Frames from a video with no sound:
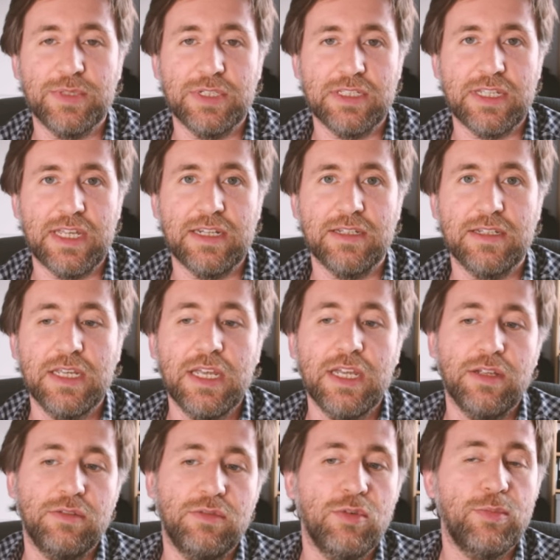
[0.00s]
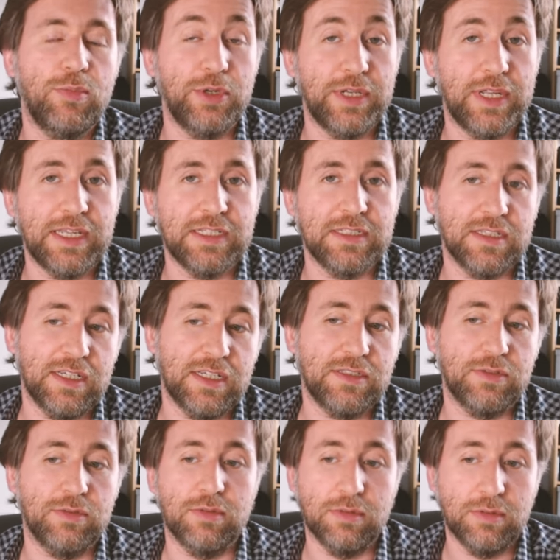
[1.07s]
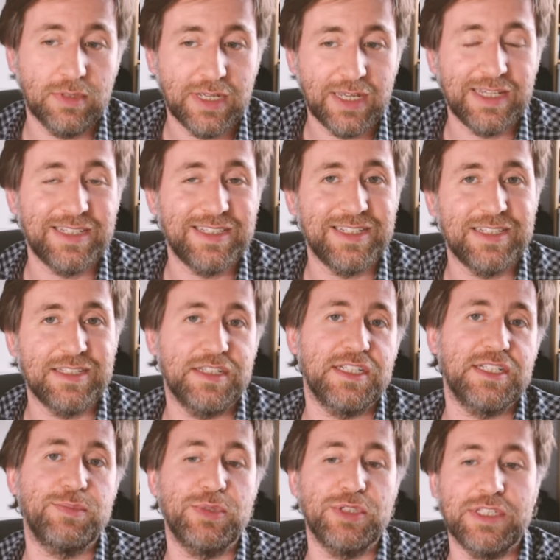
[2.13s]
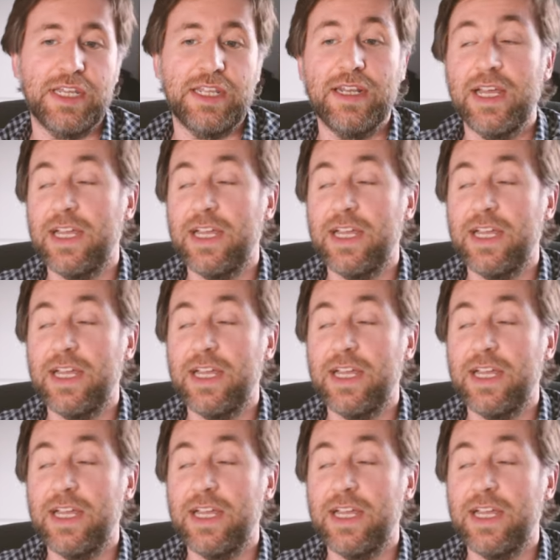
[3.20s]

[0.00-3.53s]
0.86 or 86%.